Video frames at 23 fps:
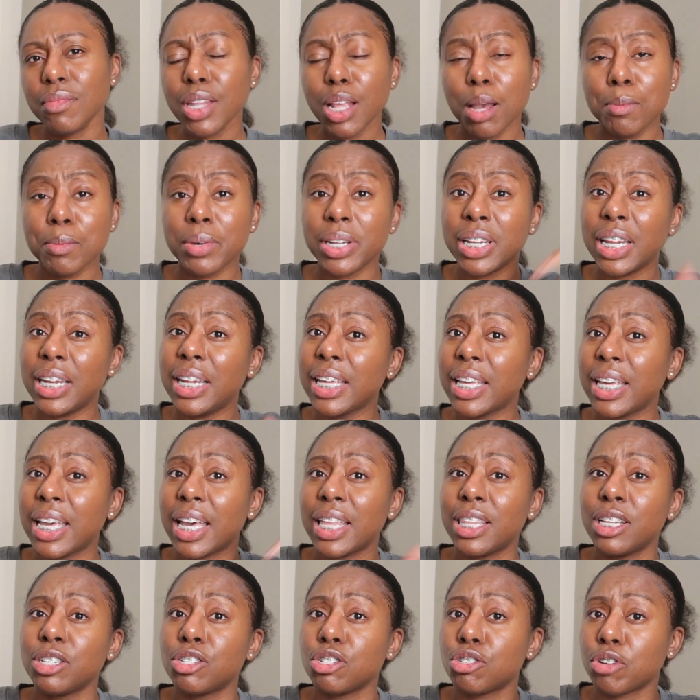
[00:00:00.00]
I'm going to link it
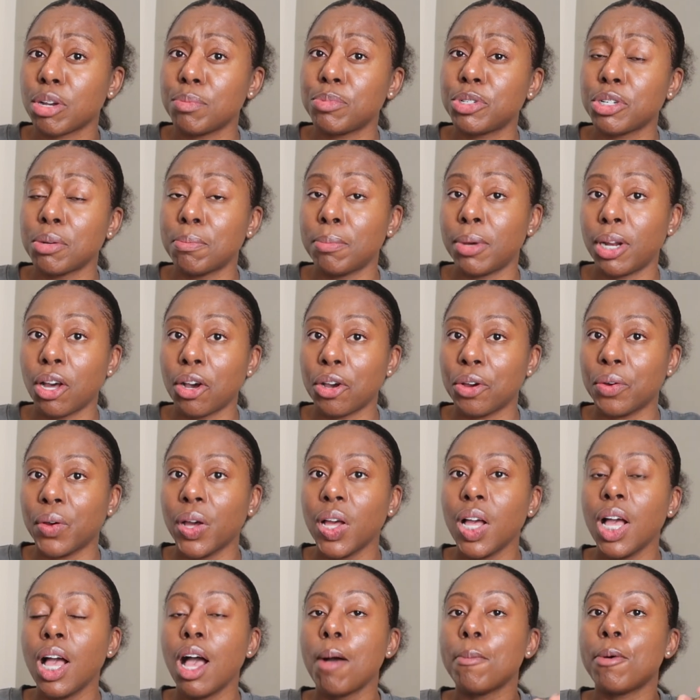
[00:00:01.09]
in the description below.
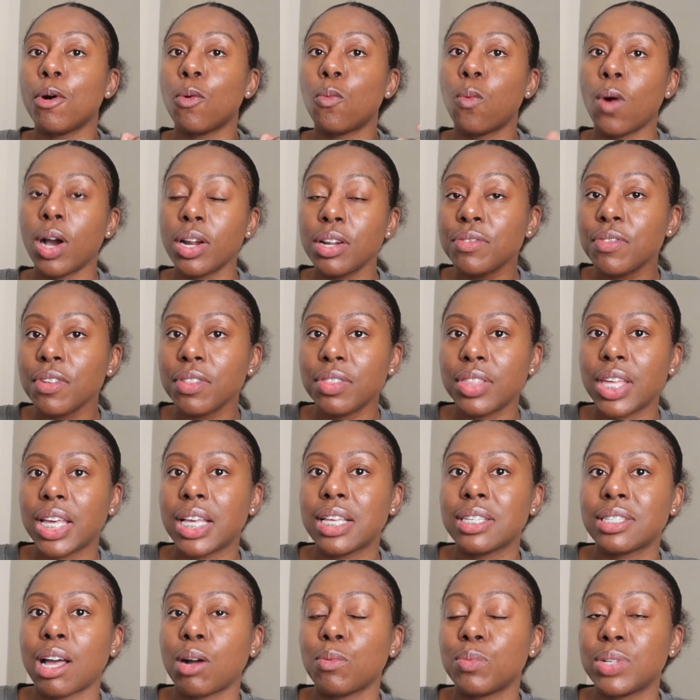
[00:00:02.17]
But one of the
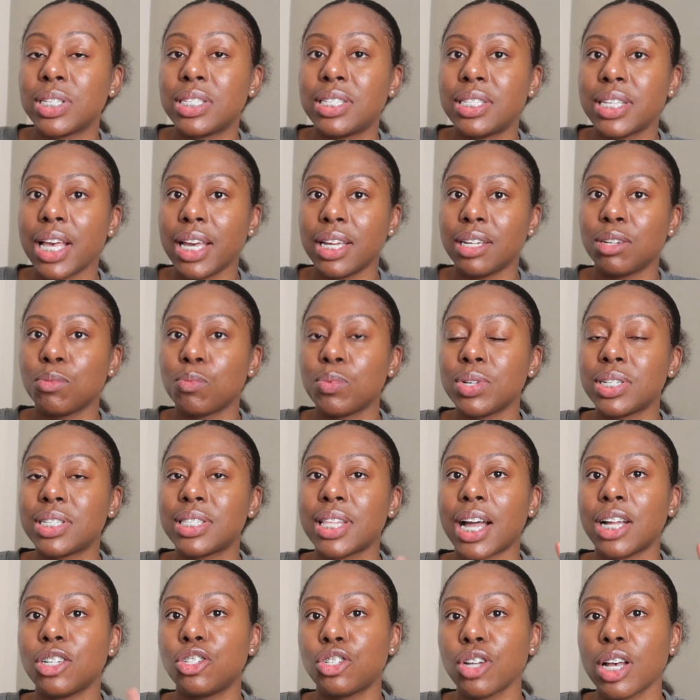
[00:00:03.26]
things that was said was
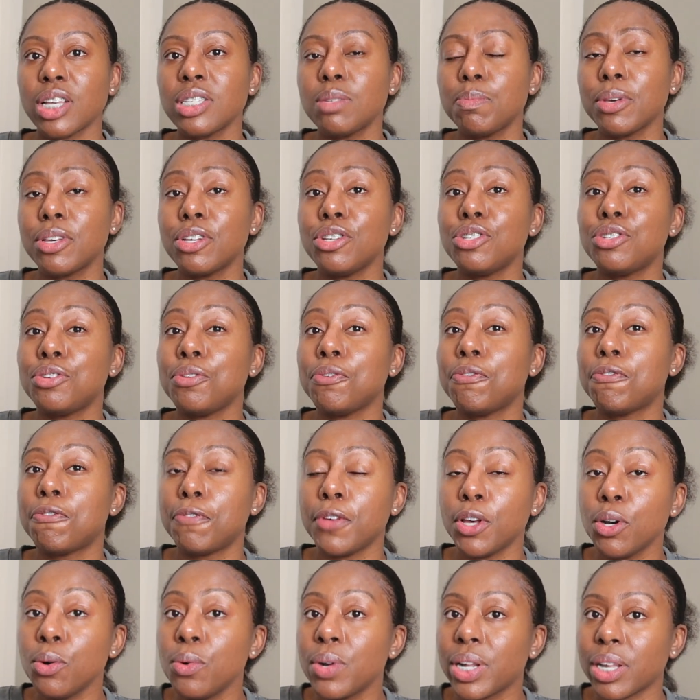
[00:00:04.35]
that just because you
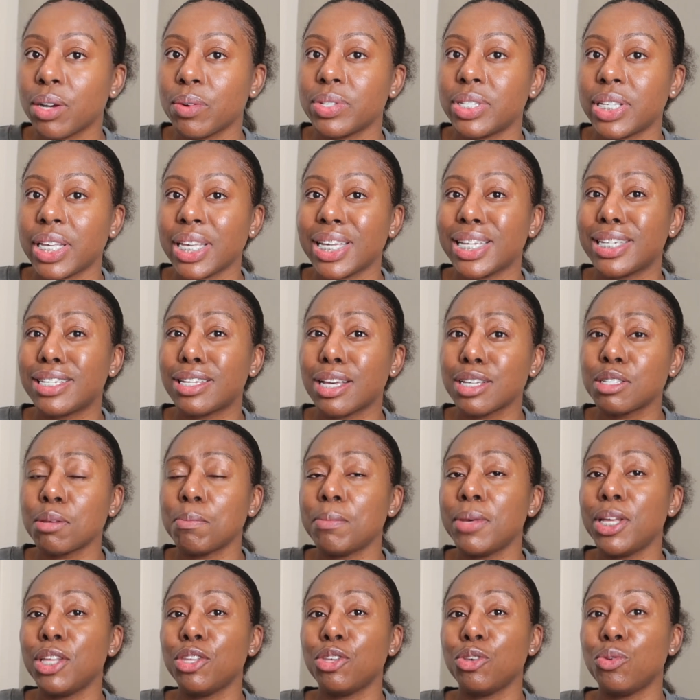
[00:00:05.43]
feel guilty, it doesn't
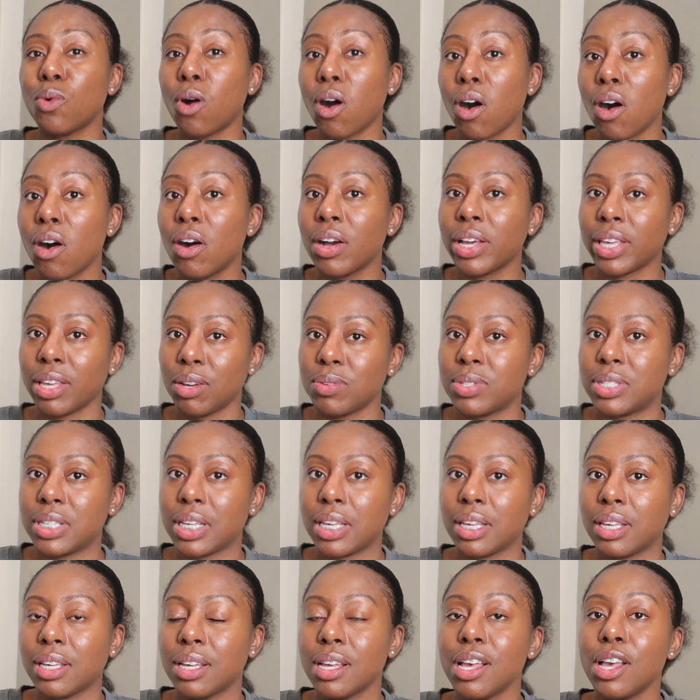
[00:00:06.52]
mean you are
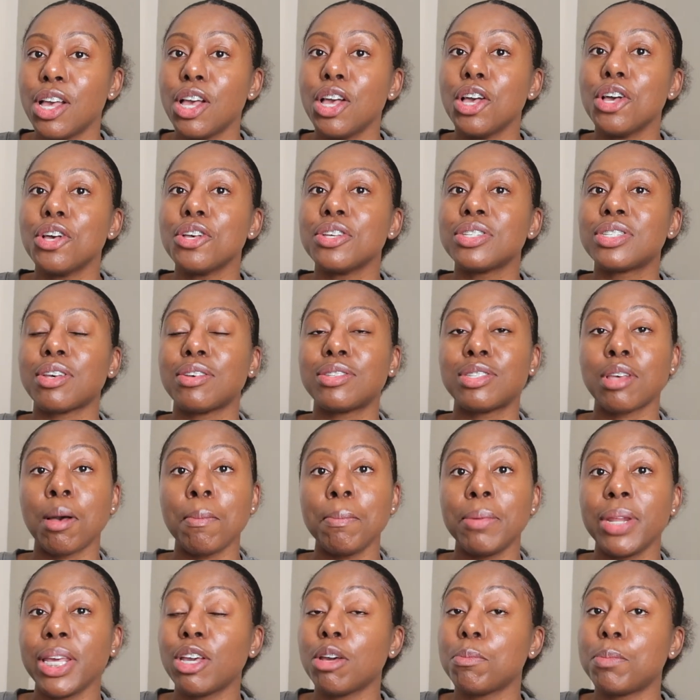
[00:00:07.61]
guilty. So
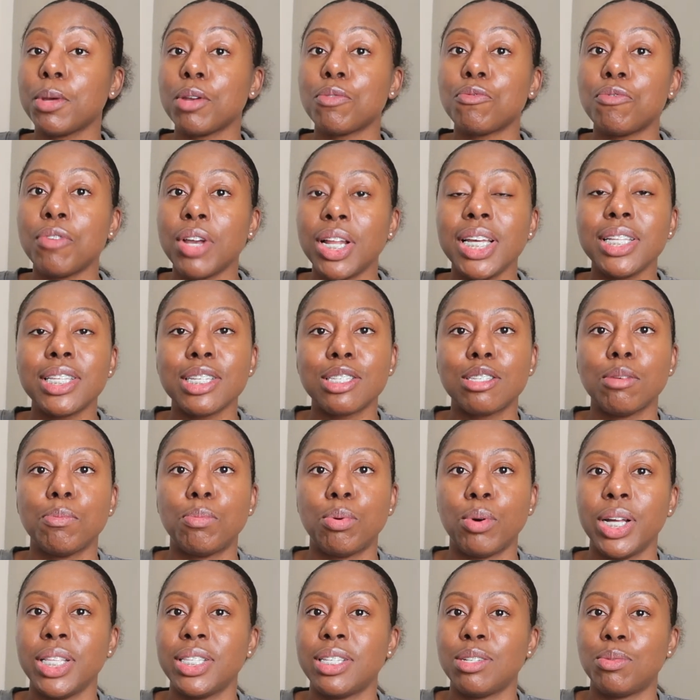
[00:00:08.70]
somebody could be really
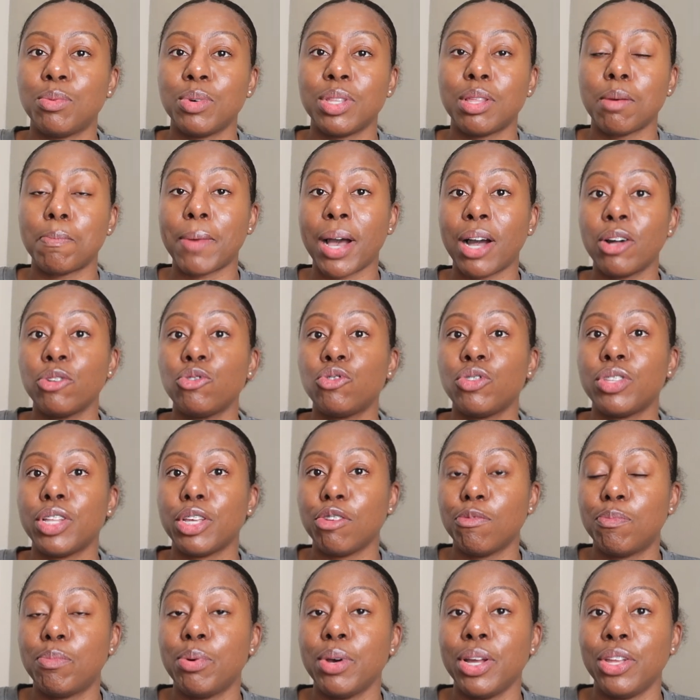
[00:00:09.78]
disappointed with a boundary that
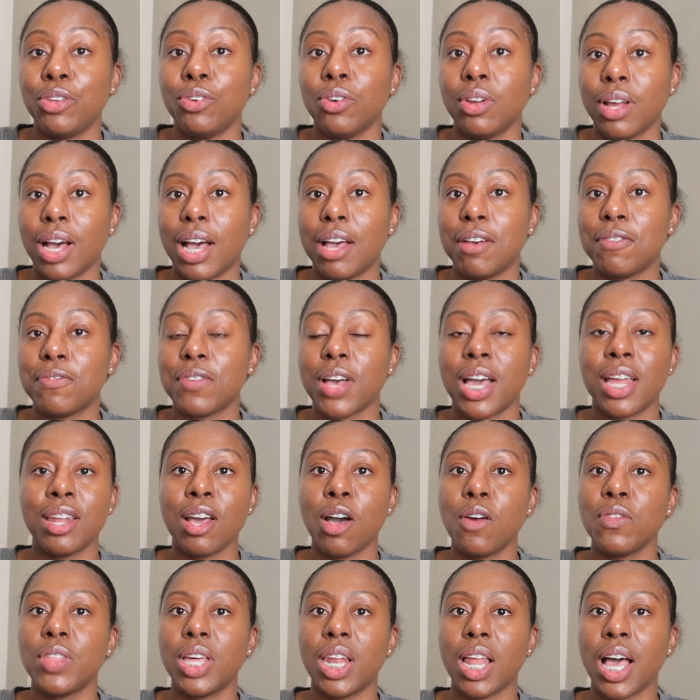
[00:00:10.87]
you've put in your life, and
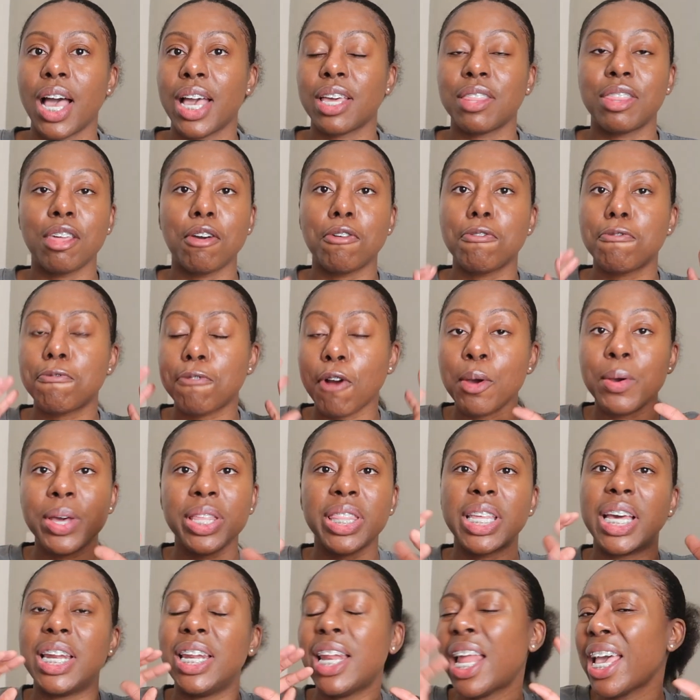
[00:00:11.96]
now they're
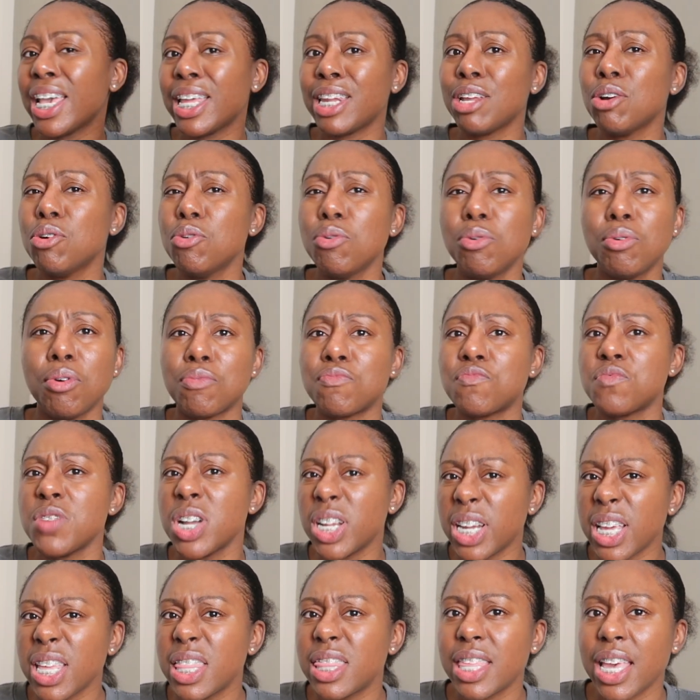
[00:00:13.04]
laying it all on
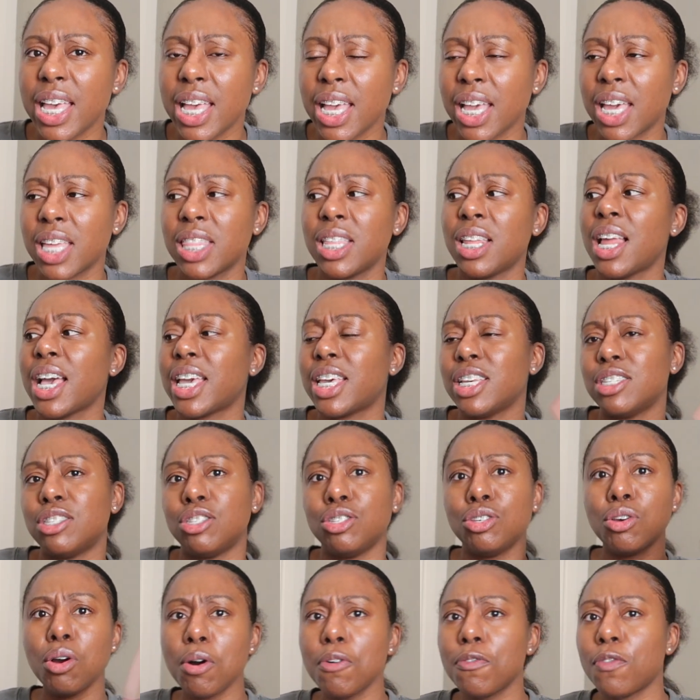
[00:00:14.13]
really thick, and they're like, it's
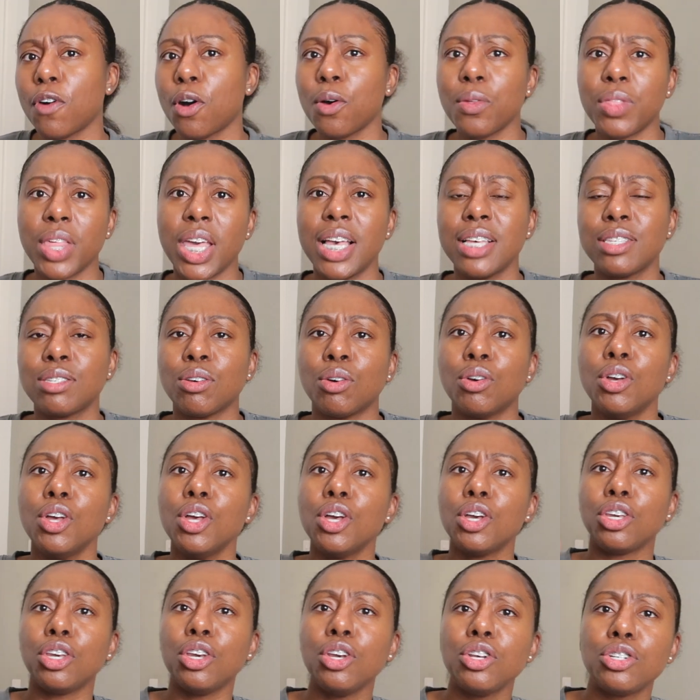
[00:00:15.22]
your fault this, or
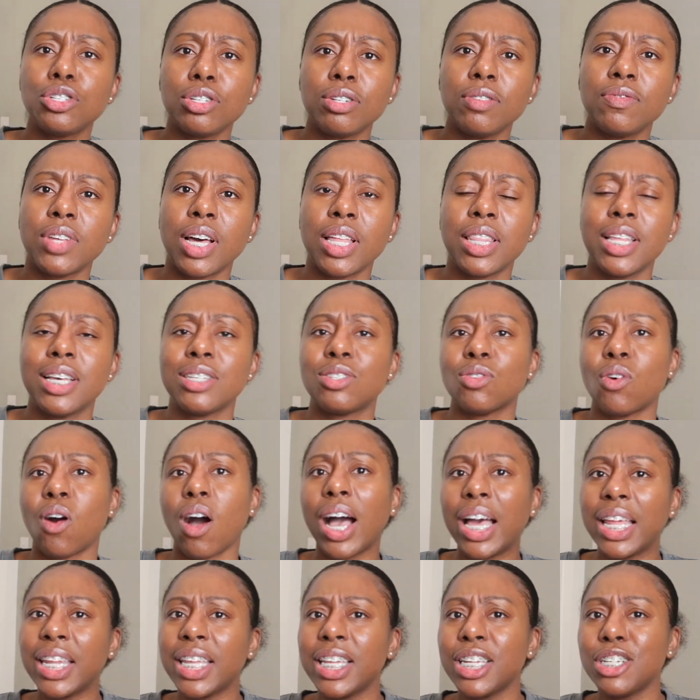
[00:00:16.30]
you should have done this, or
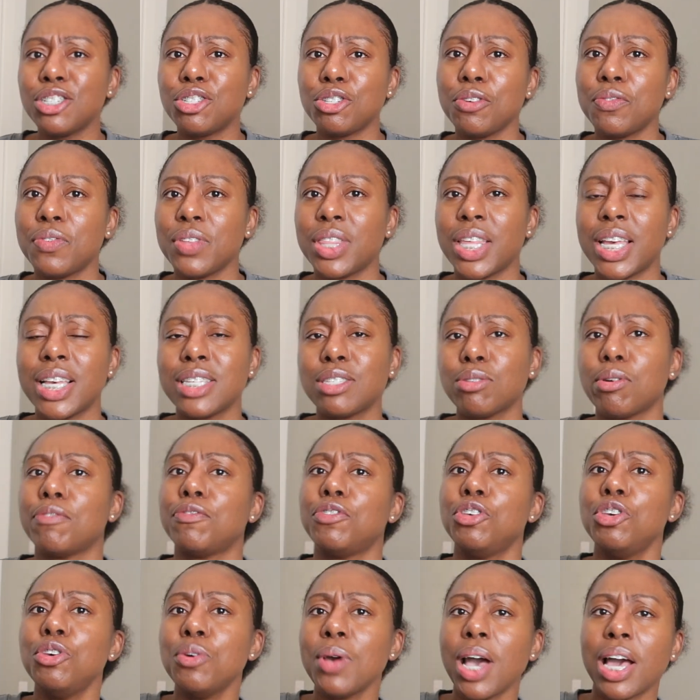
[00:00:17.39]
I needed you for this, or
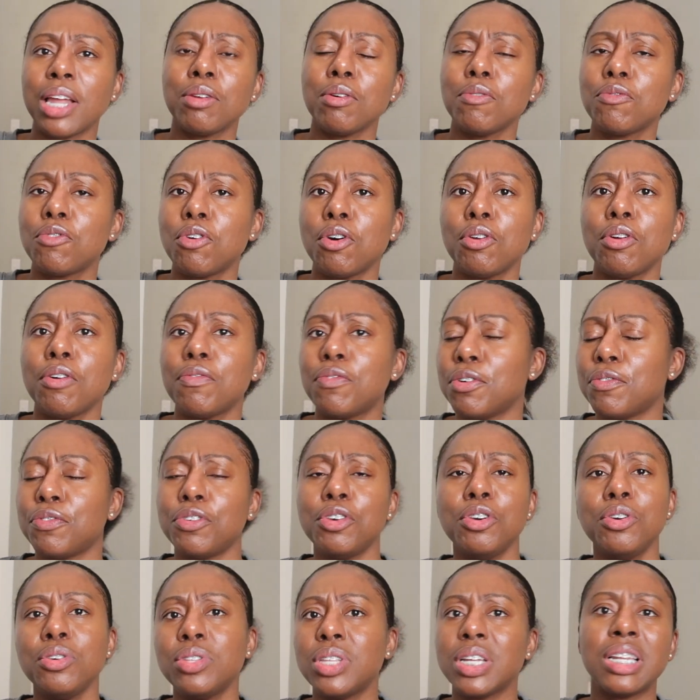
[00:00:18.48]
if you hadn't have gone off, or if
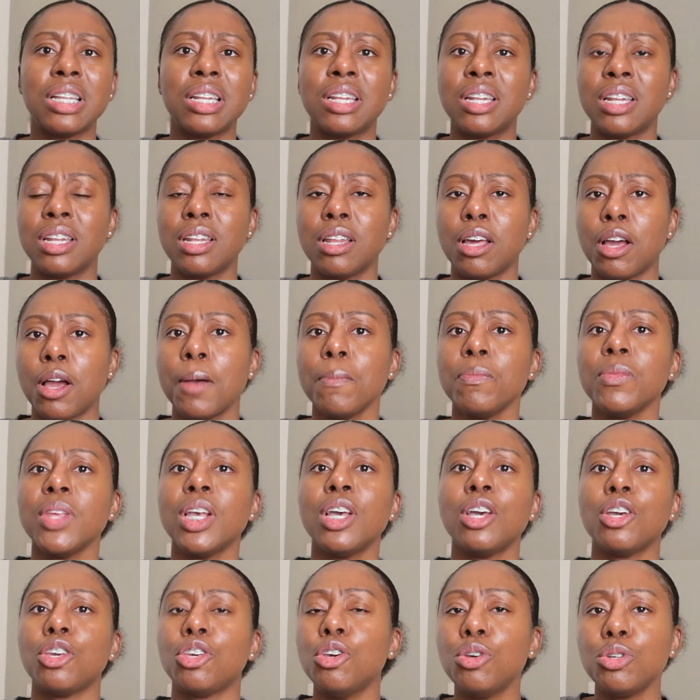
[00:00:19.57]
you
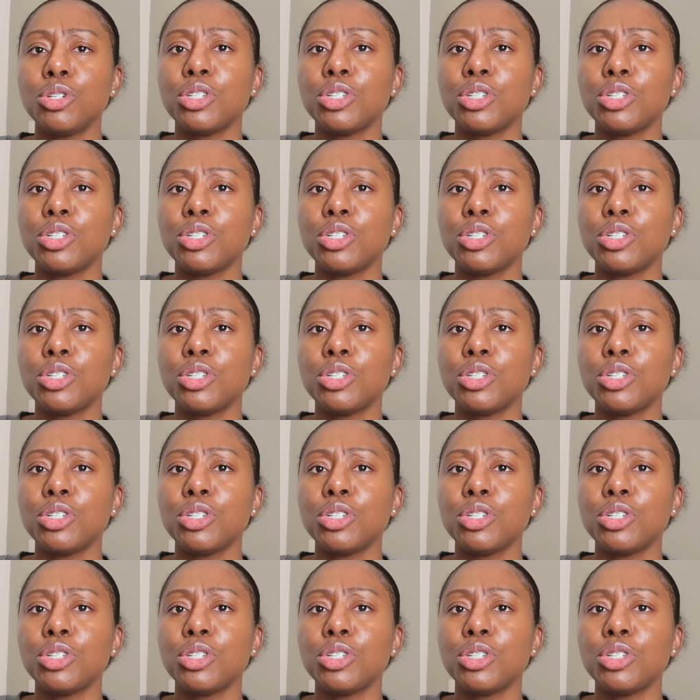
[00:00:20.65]
you